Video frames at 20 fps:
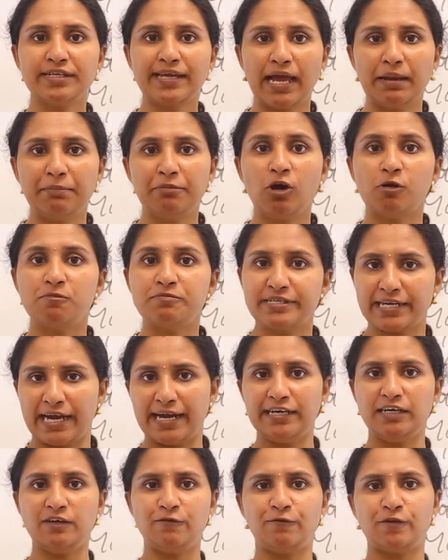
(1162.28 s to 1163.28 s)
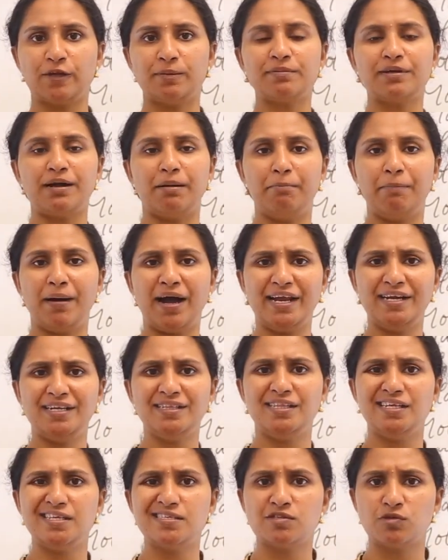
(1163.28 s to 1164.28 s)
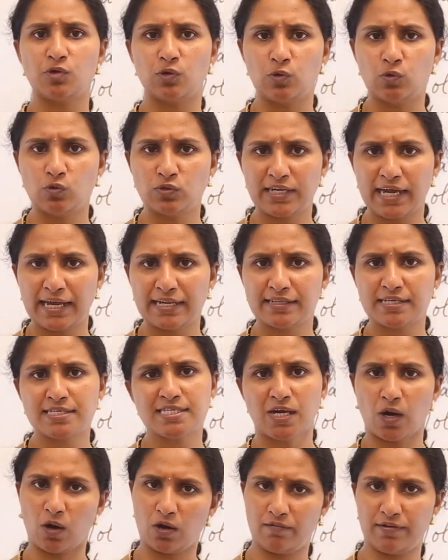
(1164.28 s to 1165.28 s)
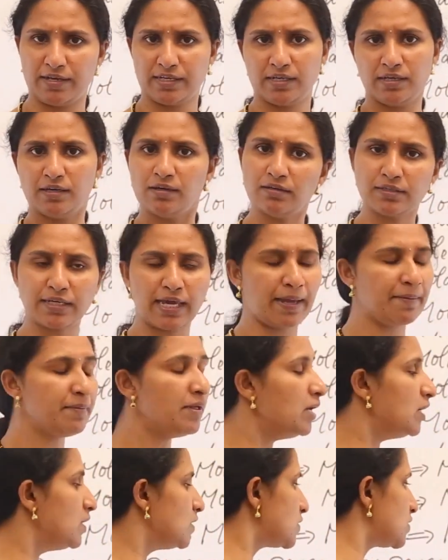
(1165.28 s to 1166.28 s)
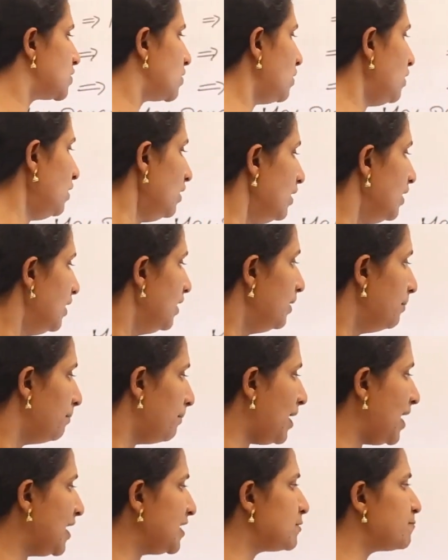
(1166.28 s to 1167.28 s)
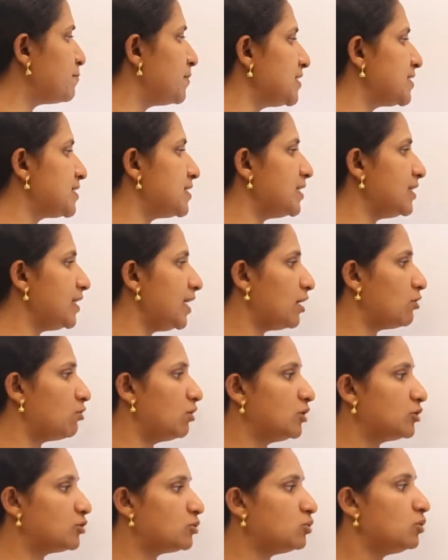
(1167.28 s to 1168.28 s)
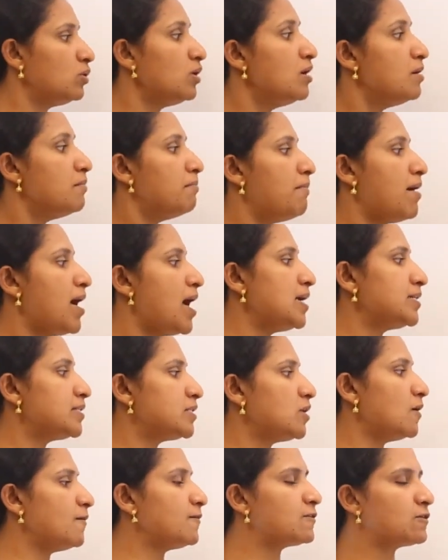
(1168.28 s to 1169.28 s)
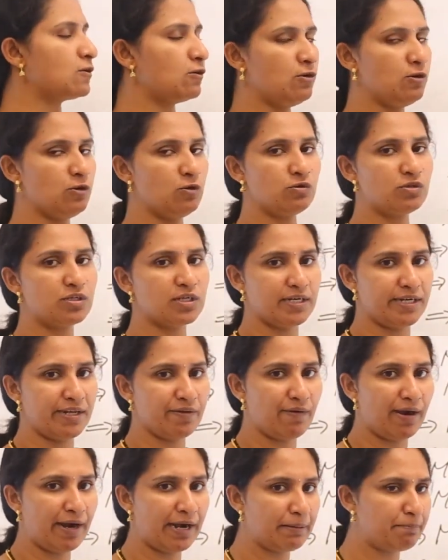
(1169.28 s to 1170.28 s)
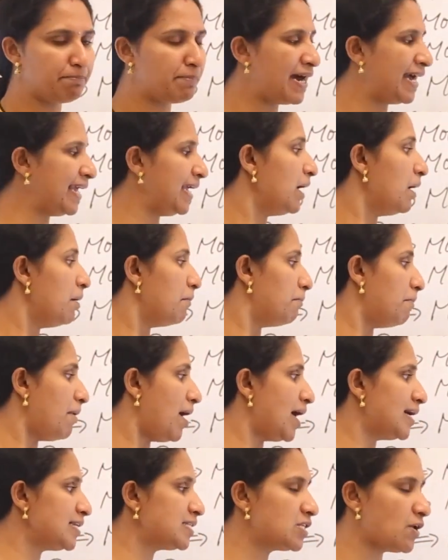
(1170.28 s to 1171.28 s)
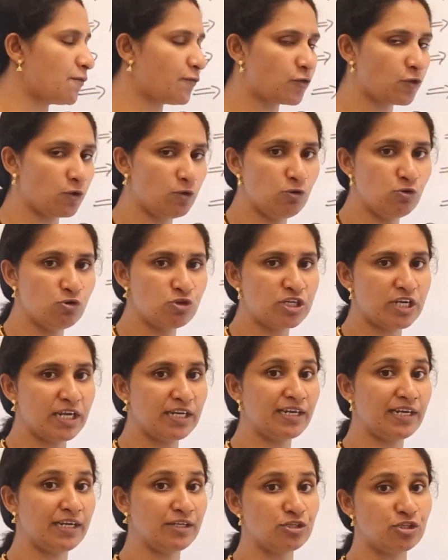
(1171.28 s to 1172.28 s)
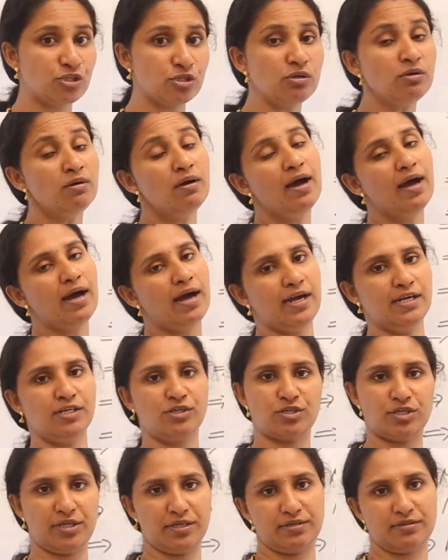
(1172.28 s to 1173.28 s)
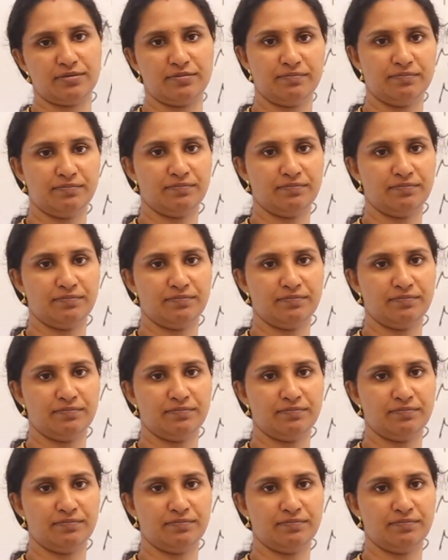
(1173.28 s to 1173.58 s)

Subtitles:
can be obtained from combining these solute and the solvent. Okay, so mass percent equal to mass of solute divided by mass of solution into 100.